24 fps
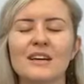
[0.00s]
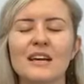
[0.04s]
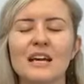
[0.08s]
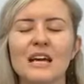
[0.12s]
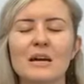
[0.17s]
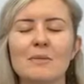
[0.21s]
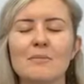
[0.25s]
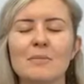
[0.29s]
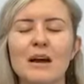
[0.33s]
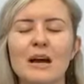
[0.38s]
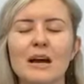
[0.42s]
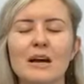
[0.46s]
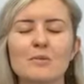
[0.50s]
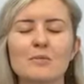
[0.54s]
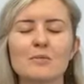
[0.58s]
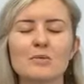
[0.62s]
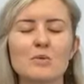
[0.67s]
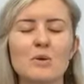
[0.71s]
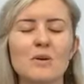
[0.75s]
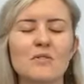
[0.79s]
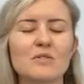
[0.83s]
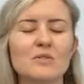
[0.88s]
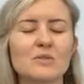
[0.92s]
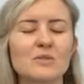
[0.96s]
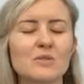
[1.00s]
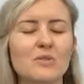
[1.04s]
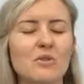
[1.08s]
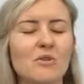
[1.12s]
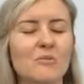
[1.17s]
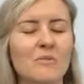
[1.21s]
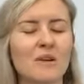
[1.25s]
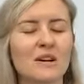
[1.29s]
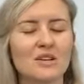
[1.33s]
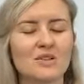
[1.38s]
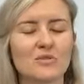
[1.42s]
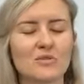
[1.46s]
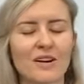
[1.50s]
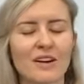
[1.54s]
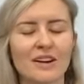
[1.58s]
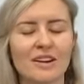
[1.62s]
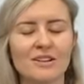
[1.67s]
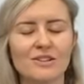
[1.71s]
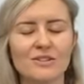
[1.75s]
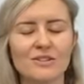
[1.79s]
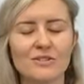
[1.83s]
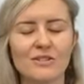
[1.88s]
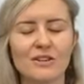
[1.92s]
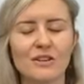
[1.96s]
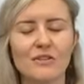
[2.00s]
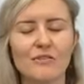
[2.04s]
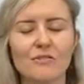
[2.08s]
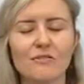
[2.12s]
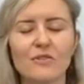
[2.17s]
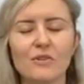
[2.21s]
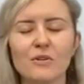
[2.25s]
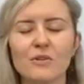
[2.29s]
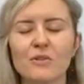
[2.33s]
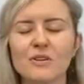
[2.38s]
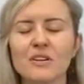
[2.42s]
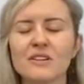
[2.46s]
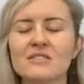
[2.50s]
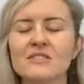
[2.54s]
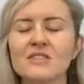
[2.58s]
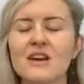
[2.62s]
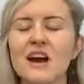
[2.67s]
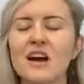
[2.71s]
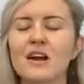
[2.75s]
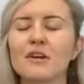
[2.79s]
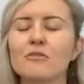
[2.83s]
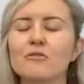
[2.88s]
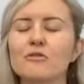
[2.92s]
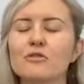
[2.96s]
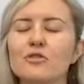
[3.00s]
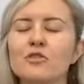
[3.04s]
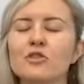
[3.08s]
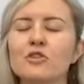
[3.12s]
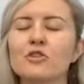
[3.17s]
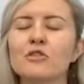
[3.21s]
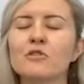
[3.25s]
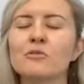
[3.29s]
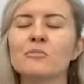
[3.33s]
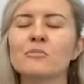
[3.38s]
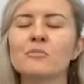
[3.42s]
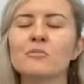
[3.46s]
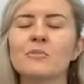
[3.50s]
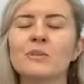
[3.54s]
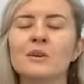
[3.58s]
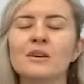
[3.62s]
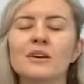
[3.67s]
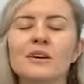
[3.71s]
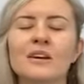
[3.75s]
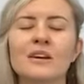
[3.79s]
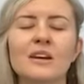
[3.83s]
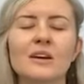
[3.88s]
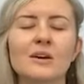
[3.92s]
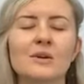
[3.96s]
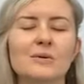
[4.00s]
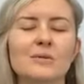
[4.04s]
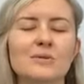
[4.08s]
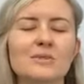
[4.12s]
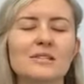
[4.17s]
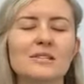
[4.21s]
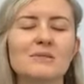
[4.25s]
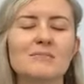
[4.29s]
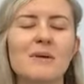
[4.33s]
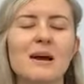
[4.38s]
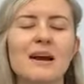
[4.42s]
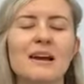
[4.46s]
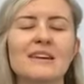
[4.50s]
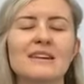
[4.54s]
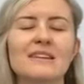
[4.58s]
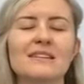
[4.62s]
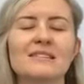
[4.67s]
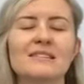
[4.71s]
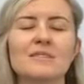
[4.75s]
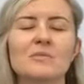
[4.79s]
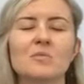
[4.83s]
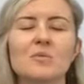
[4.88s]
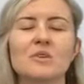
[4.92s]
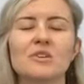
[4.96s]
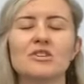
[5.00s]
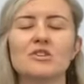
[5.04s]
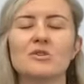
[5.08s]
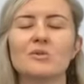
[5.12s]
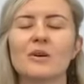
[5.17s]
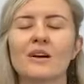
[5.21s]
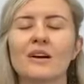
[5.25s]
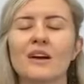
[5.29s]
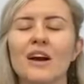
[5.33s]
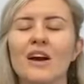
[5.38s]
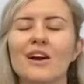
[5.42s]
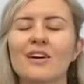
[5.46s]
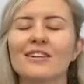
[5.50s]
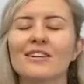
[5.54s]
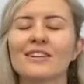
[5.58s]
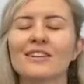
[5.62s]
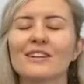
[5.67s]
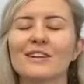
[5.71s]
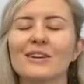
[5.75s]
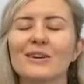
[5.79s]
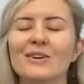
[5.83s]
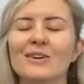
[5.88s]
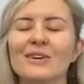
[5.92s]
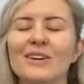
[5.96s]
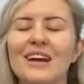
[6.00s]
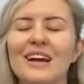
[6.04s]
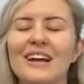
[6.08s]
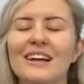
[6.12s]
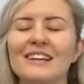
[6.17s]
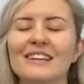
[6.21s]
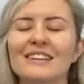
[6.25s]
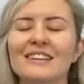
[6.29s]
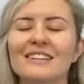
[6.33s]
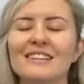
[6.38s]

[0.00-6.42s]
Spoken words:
Perhaps you have so much gratitude that you fill the entire room or space in which you are currently located.